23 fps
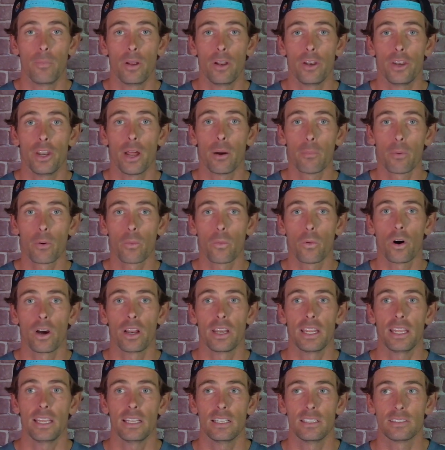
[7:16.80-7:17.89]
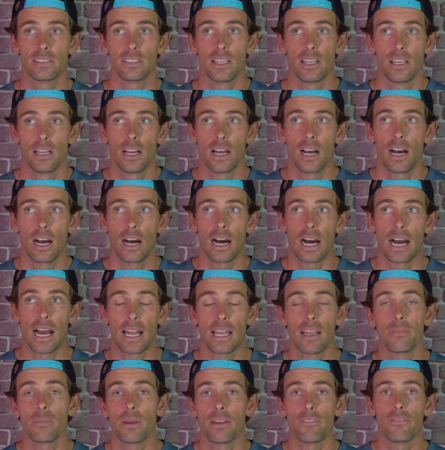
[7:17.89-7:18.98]
Number one is
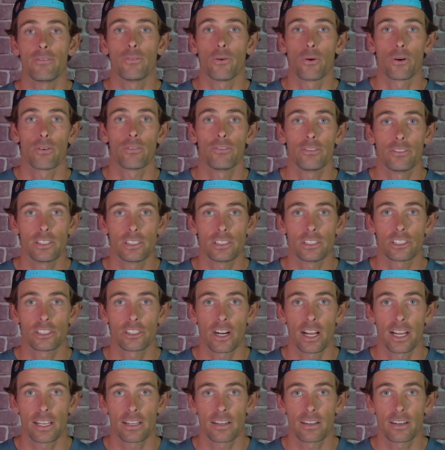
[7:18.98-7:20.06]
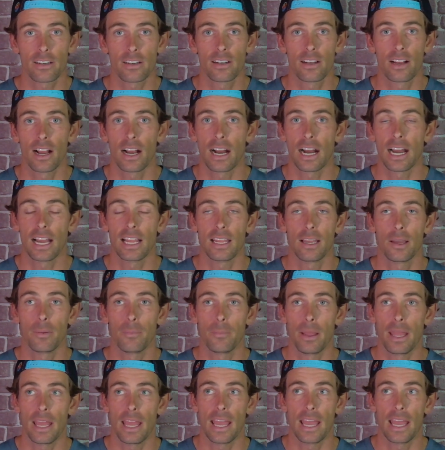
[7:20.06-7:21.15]
I am a forefoot striker. I
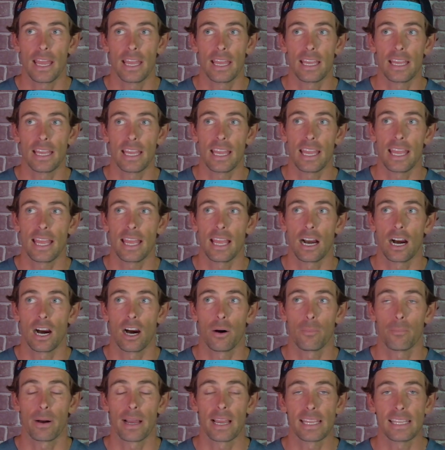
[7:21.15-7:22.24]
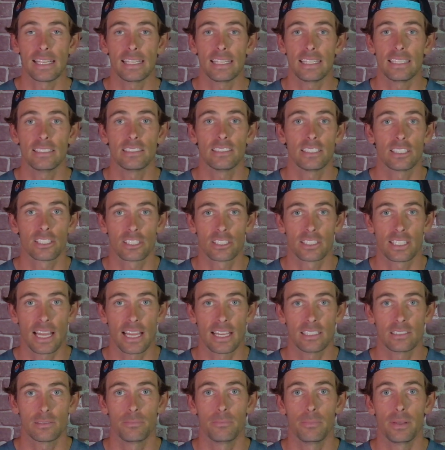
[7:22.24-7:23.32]
am on my easier
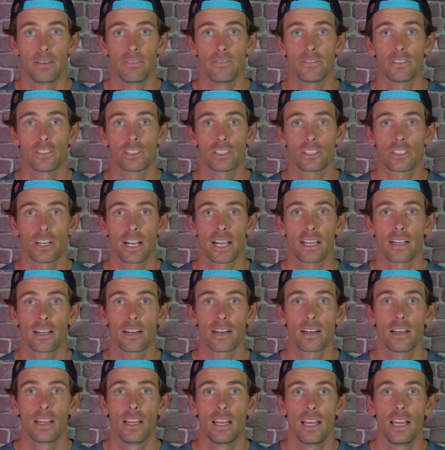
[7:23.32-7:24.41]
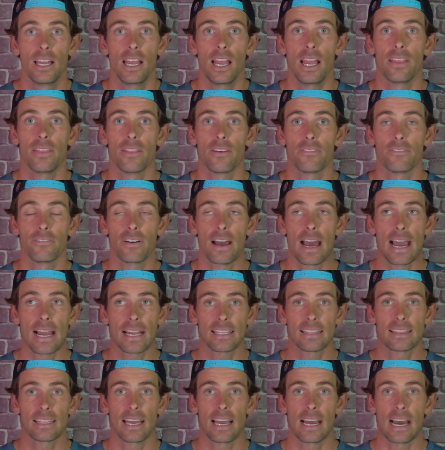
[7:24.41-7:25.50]
days, midfoot striker. And the
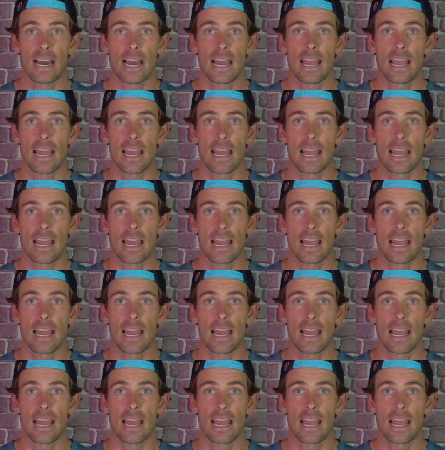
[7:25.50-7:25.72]
fact that